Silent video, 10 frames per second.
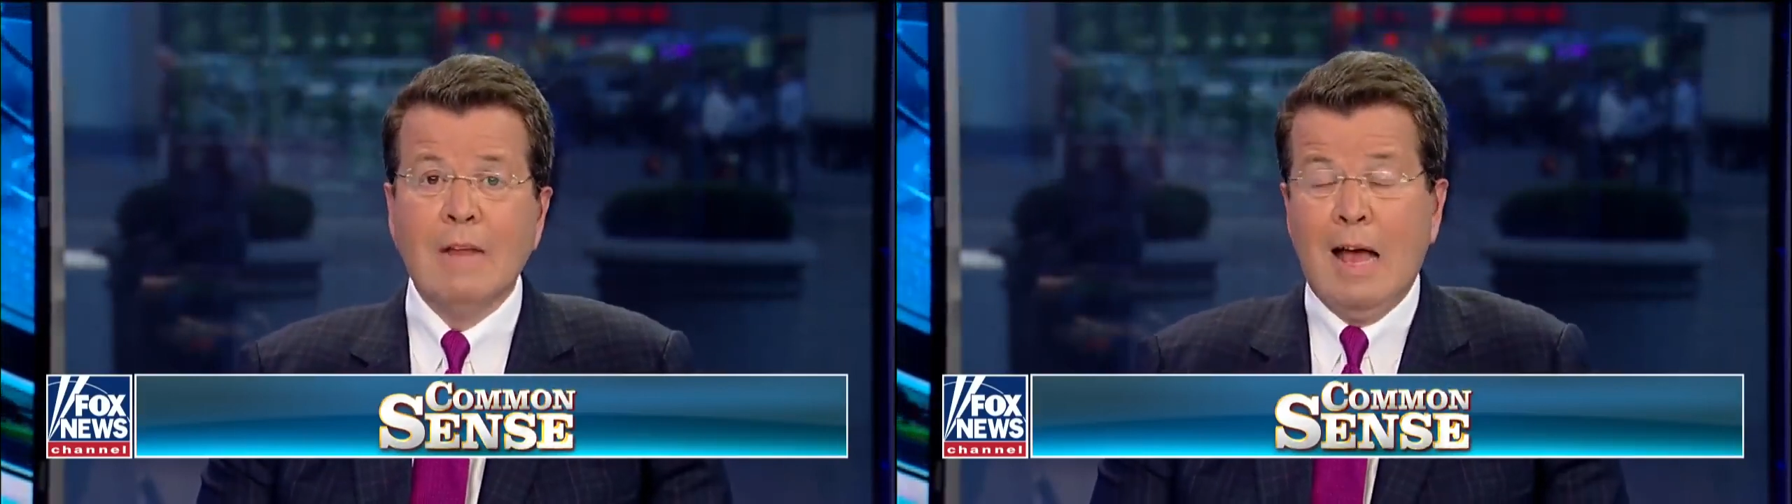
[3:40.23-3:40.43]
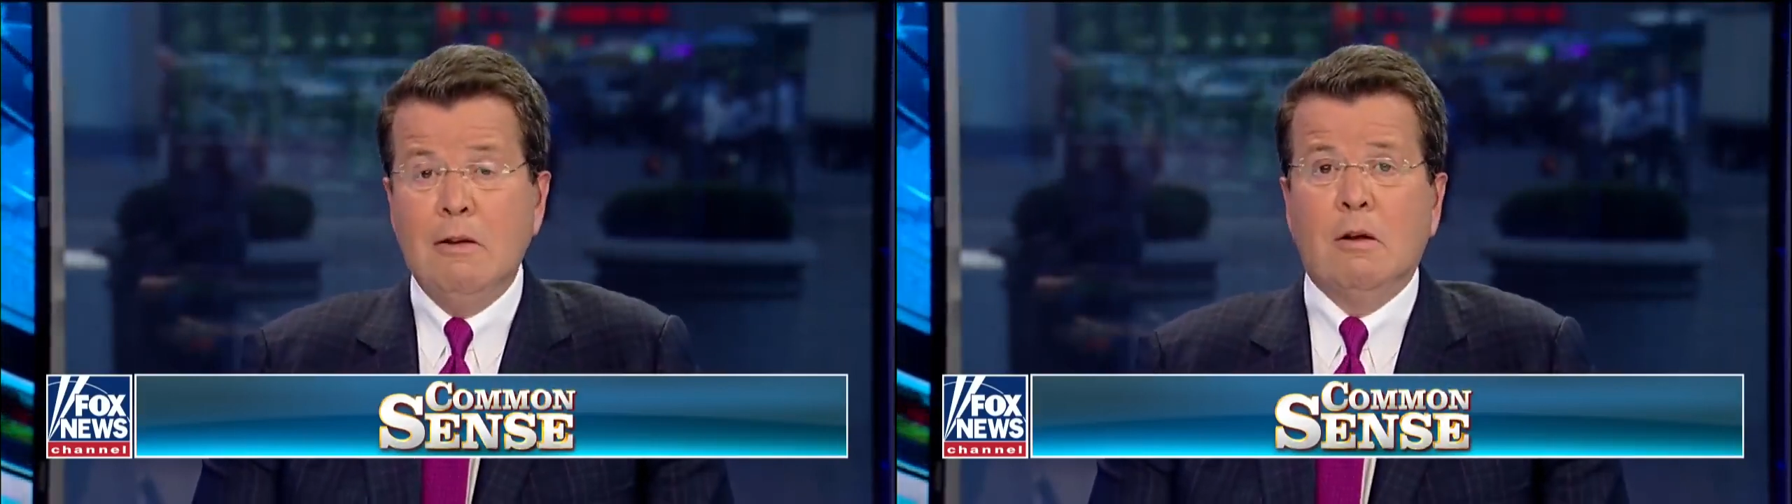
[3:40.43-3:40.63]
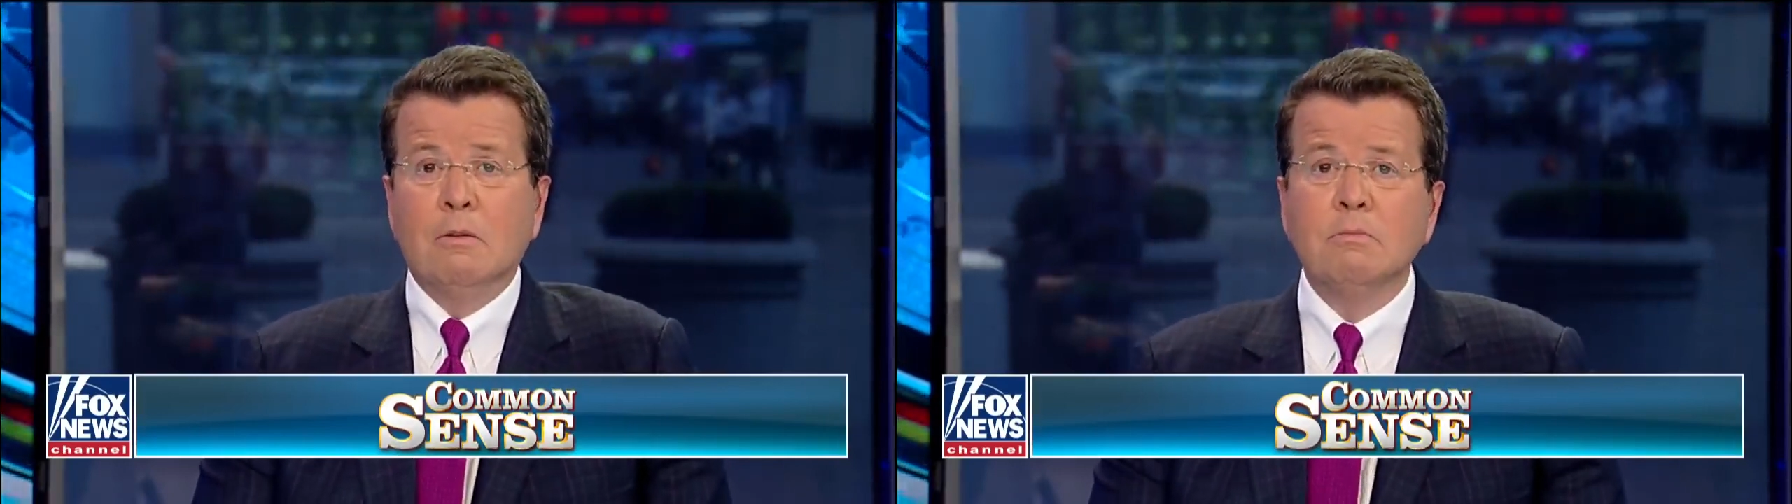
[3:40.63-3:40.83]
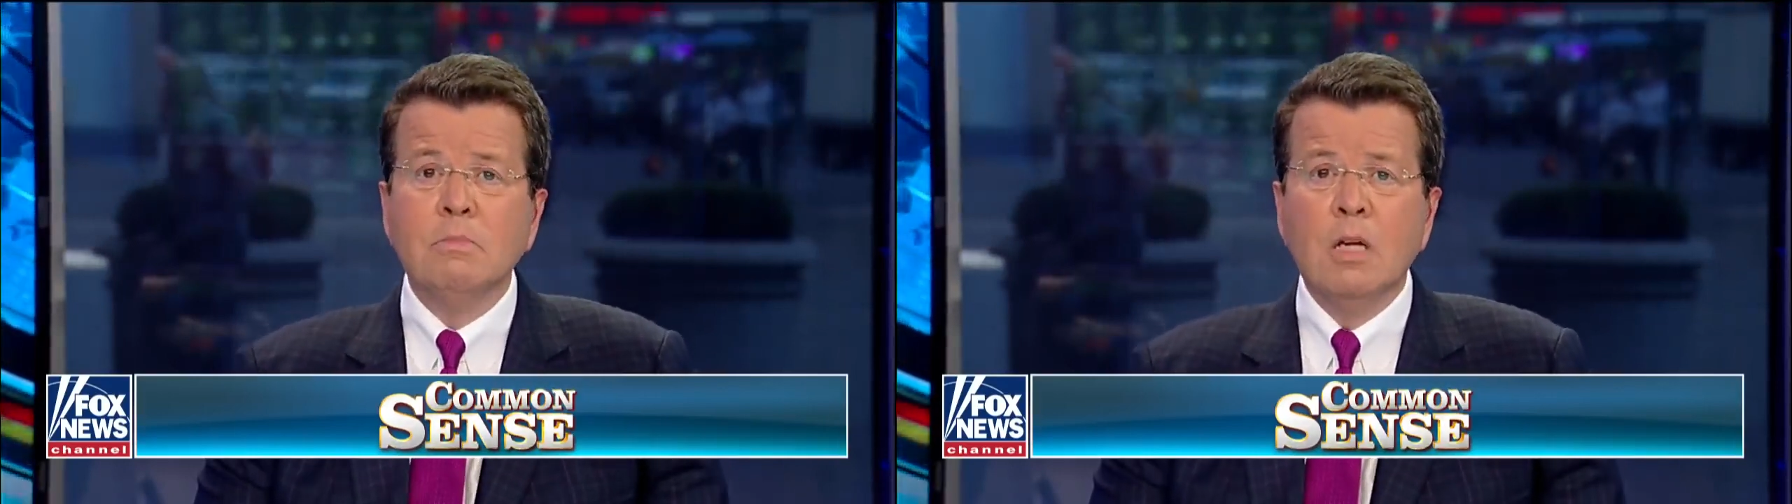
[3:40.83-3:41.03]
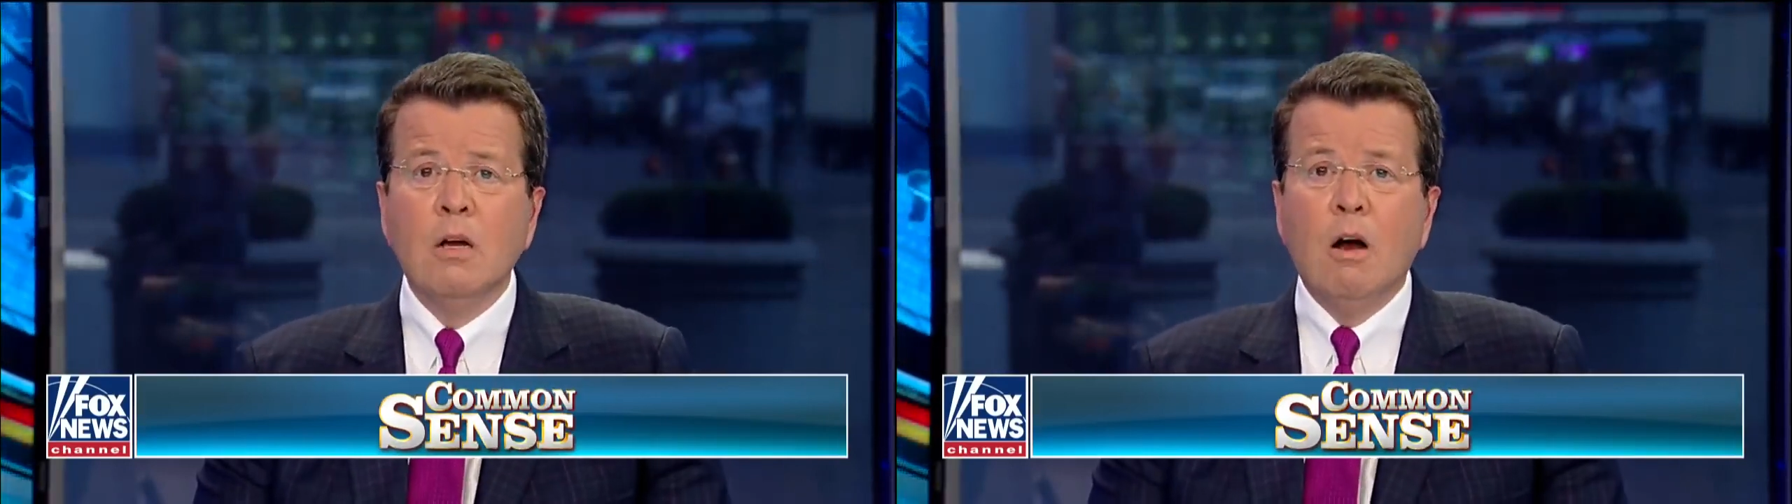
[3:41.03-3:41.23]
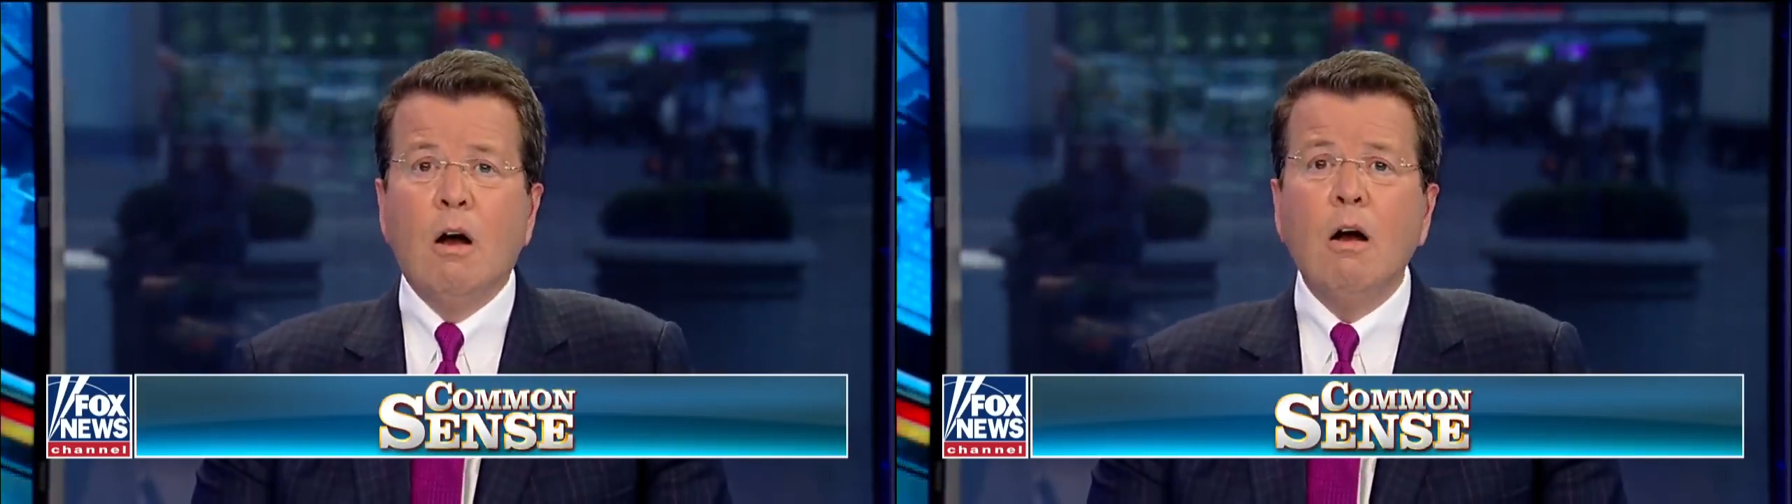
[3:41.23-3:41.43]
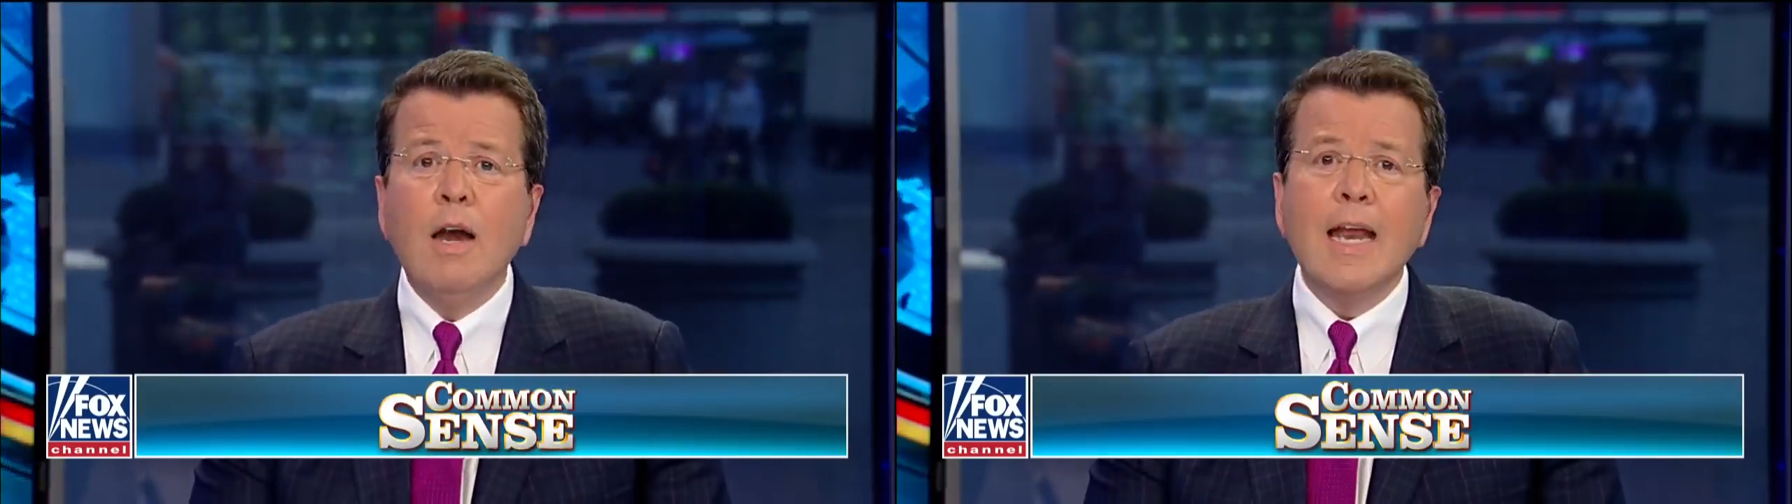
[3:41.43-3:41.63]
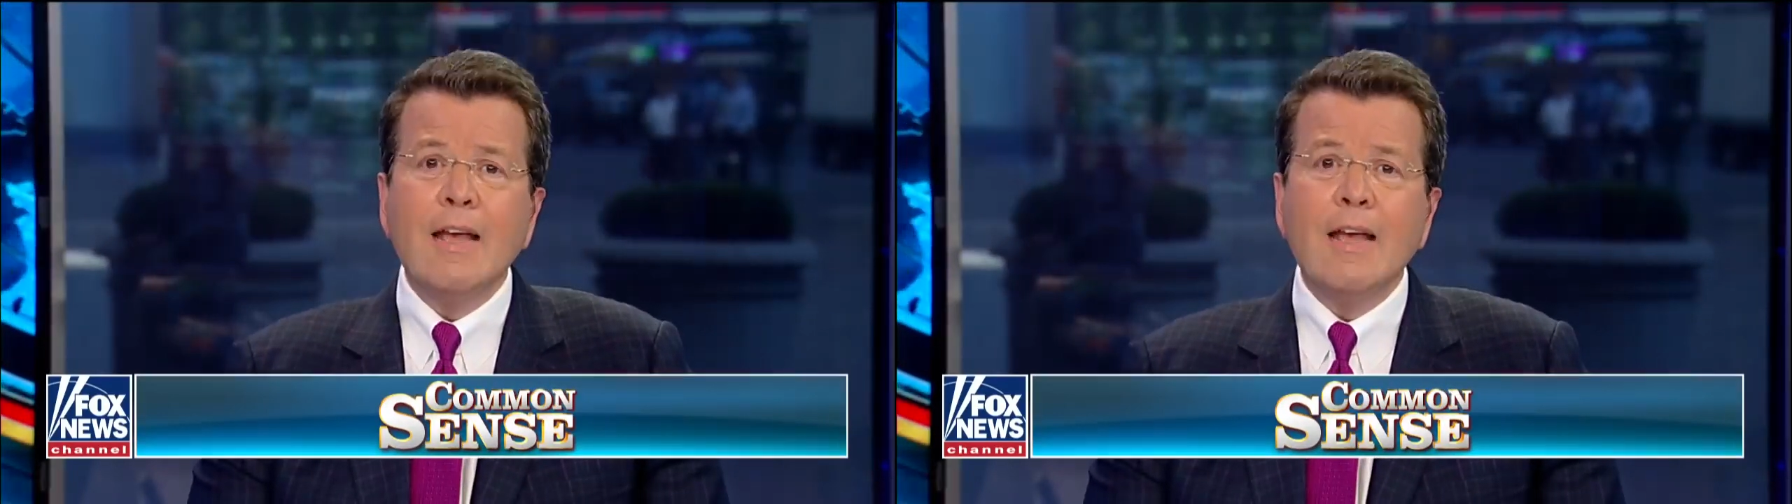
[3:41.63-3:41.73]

I don't. Hard